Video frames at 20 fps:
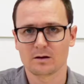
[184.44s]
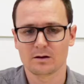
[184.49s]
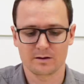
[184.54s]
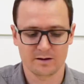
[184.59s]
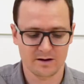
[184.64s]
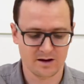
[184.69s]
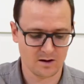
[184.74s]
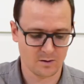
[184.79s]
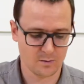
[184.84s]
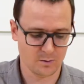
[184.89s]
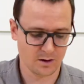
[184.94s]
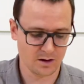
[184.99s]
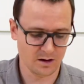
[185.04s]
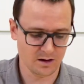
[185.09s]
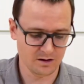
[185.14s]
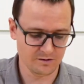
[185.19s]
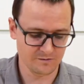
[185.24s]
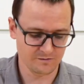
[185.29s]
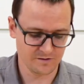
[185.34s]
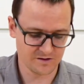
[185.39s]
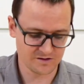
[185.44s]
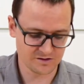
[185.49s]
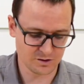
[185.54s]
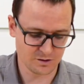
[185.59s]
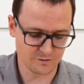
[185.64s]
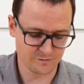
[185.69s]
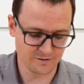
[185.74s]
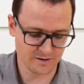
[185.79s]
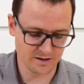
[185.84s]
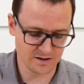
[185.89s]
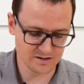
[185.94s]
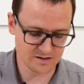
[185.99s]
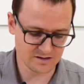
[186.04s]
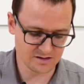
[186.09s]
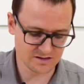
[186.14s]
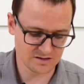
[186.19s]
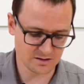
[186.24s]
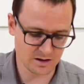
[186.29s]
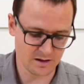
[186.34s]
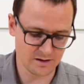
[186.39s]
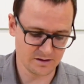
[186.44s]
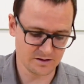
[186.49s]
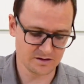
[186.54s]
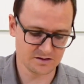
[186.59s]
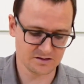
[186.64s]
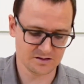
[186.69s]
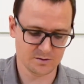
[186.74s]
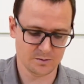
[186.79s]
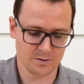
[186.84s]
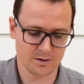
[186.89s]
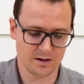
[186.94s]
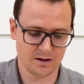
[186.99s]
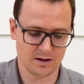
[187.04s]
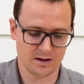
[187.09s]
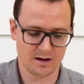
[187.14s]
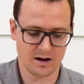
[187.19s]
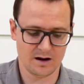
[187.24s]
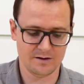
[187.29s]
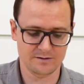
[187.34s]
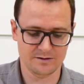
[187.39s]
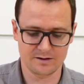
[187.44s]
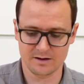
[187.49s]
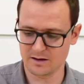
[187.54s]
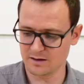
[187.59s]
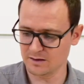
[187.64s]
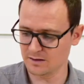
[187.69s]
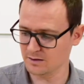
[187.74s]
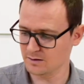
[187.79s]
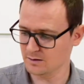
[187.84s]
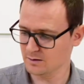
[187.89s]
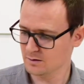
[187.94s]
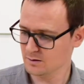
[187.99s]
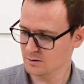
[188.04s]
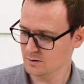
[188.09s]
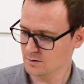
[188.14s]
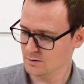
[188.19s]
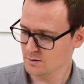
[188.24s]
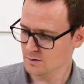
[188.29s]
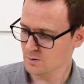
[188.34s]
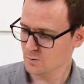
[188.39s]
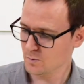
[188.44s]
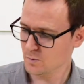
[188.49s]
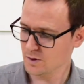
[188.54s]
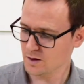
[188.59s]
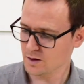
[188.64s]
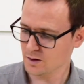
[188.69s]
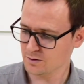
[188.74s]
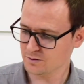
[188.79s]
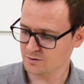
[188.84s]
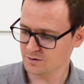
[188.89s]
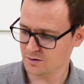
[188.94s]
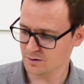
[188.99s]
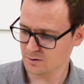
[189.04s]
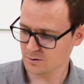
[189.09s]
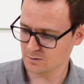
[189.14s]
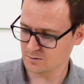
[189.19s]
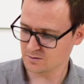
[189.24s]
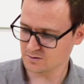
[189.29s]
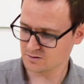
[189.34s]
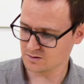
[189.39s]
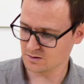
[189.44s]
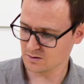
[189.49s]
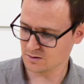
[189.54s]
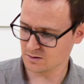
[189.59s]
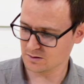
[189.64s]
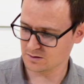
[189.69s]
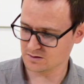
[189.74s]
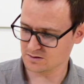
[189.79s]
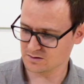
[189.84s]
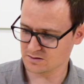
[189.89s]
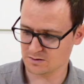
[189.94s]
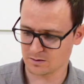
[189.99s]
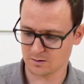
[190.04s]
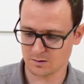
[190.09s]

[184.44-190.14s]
Now we're going to lift this off again just slightly, just so we can get underneath. We're going to use this